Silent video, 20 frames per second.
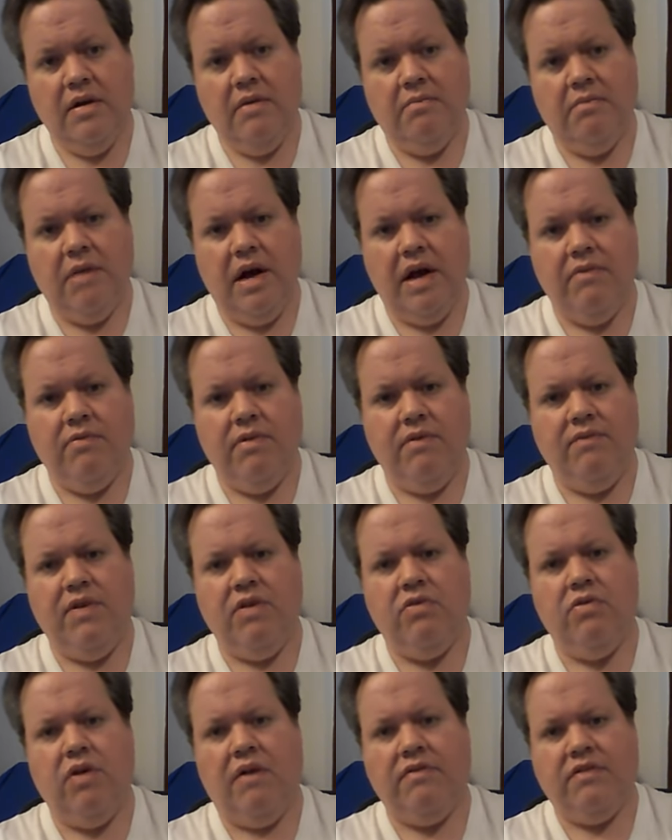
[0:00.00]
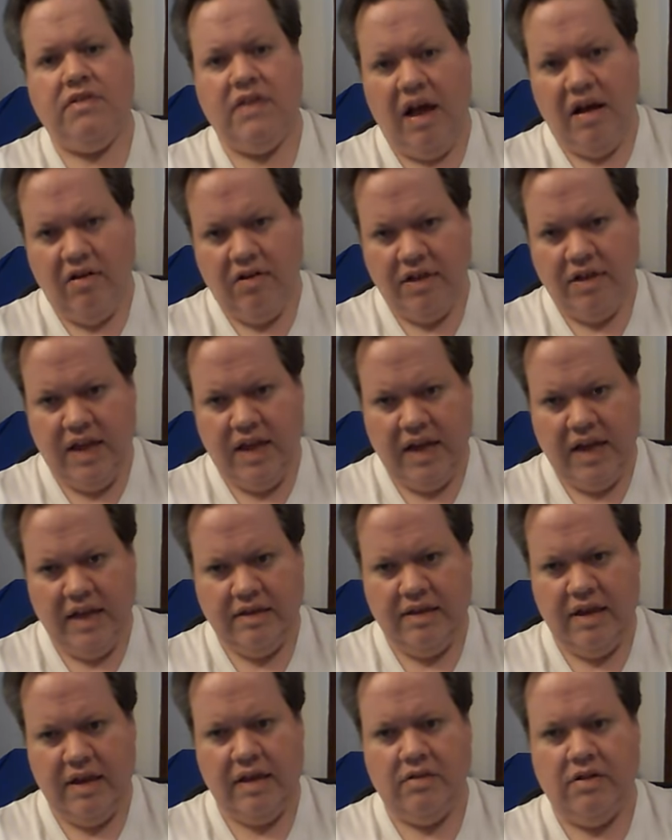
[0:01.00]
my review of Silent
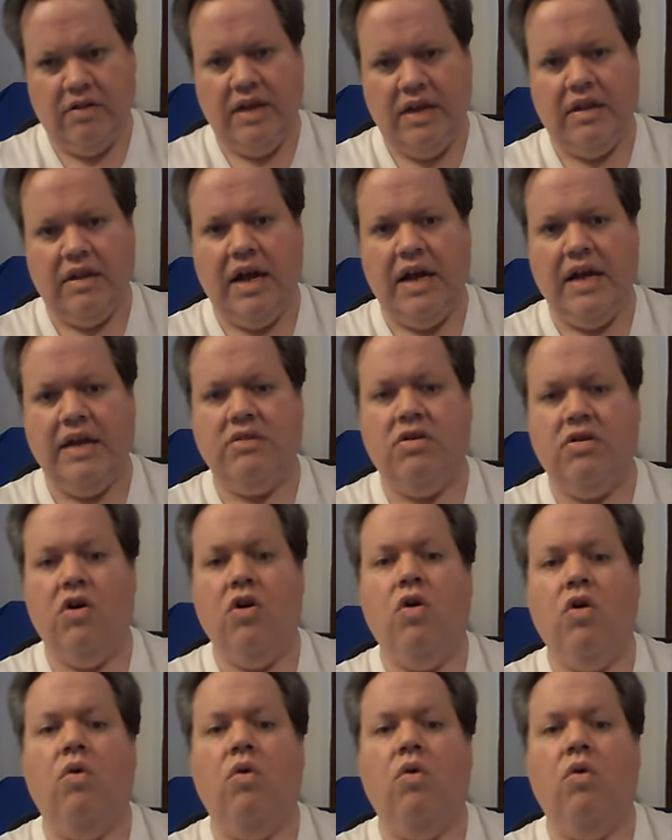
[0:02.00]
Night, Deadly Night.